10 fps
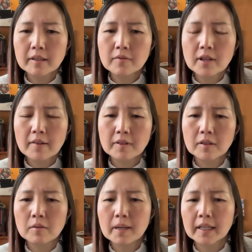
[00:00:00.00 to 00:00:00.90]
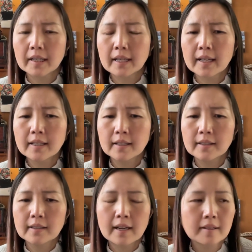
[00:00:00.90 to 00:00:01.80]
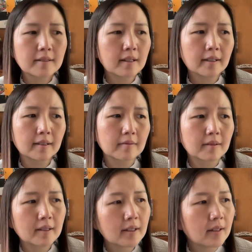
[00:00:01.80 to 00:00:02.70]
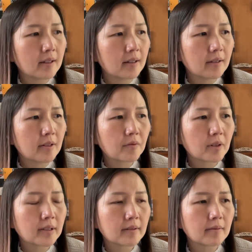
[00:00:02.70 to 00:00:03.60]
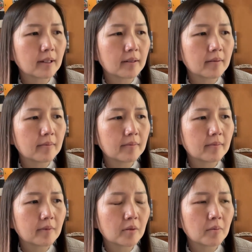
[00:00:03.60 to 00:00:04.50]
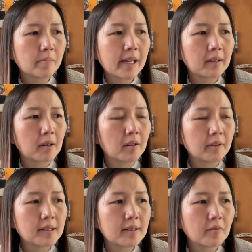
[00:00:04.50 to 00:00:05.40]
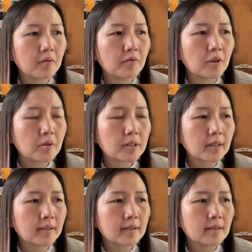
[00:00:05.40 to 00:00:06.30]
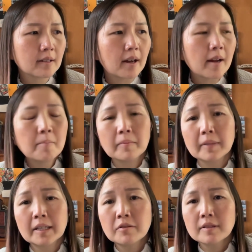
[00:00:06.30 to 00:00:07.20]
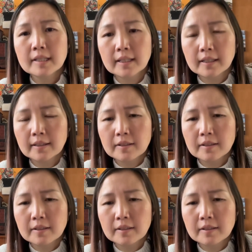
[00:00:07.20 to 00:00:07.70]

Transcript: if you have to go back and edit, it has like a different you make all these different versions. I'm interested in the